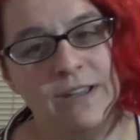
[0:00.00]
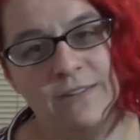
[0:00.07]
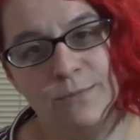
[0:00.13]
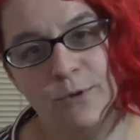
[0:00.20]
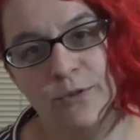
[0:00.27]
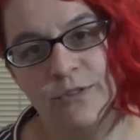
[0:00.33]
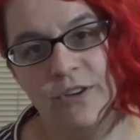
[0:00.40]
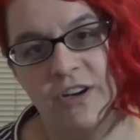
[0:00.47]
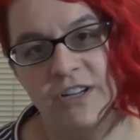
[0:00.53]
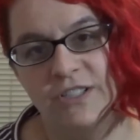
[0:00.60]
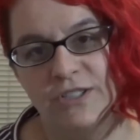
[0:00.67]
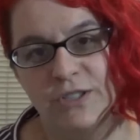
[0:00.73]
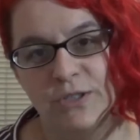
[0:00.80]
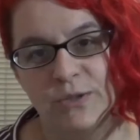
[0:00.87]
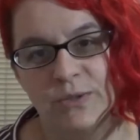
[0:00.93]
have moved on
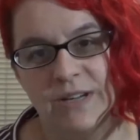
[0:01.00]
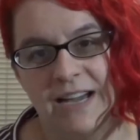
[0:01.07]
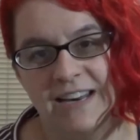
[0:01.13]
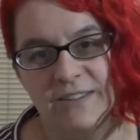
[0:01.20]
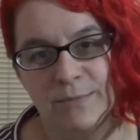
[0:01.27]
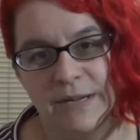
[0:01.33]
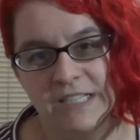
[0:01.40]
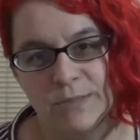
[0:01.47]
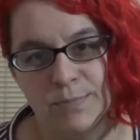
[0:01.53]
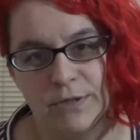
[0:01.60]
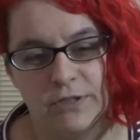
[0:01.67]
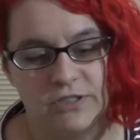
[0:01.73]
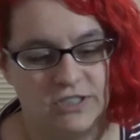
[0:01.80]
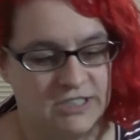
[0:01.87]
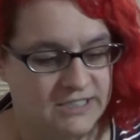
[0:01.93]
to kind of my
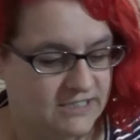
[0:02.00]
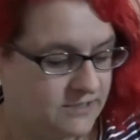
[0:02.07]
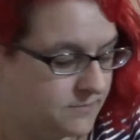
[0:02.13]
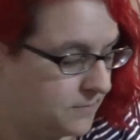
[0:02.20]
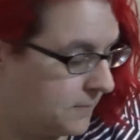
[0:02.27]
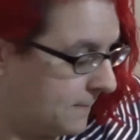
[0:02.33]
splurges.